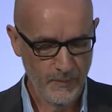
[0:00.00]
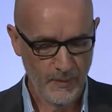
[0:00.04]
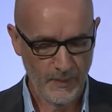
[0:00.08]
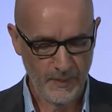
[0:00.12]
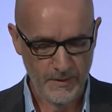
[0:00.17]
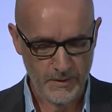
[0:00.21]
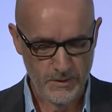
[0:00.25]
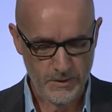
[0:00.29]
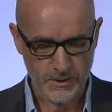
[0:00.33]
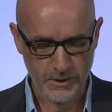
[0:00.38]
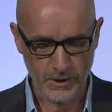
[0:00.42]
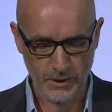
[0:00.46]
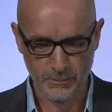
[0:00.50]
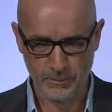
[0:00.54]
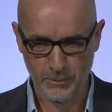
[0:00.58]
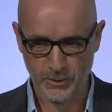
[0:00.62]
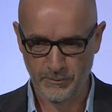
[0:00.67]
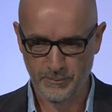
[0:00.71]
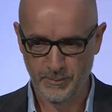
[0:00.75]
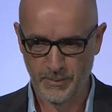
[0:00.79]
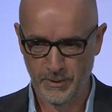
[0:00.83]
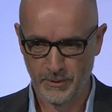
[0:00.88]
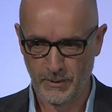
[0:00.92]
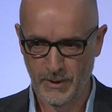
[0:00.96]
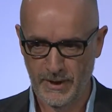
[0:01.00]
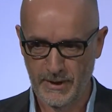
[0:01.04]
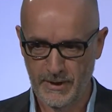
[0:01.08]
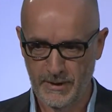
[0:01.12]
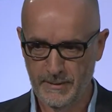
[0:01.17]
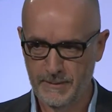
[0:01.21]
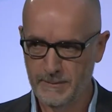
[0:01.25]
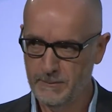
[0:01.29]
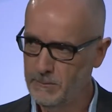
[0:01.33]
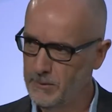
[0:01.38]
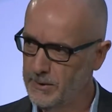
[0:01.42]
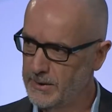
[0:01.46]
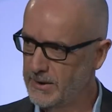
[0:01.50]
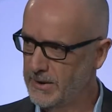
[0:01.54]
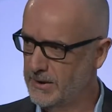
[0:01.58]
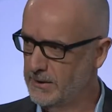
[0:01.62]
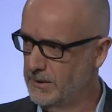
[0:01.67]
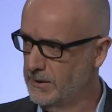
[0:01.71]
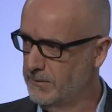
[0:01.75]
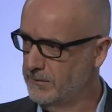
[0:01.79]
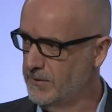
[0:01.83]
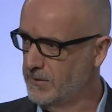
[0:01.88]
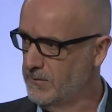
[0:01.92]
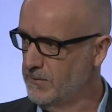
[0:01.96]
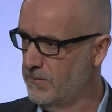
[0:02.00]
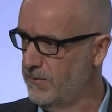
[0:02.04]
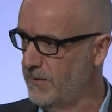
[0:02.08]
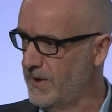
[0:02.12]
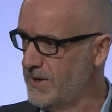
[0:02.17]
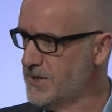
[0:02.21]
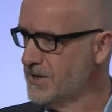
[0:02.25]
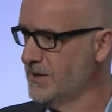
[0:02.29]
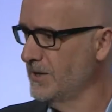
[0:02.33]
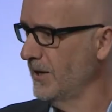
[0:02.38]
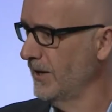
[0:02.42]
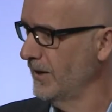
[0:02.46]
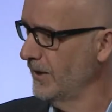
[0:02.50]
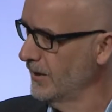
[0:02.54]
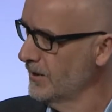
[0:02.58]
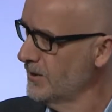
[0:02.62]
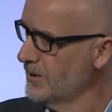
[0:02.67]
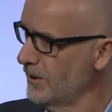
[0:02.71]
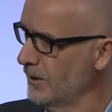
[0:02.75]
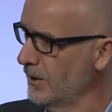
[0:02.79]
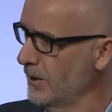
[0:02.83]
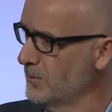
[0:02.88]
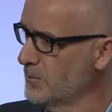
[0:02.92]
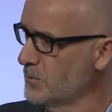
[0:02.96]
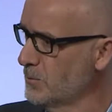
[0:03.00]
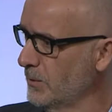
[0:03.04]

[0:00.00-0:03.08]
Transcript: The slow movement, right? We live in fascinating times.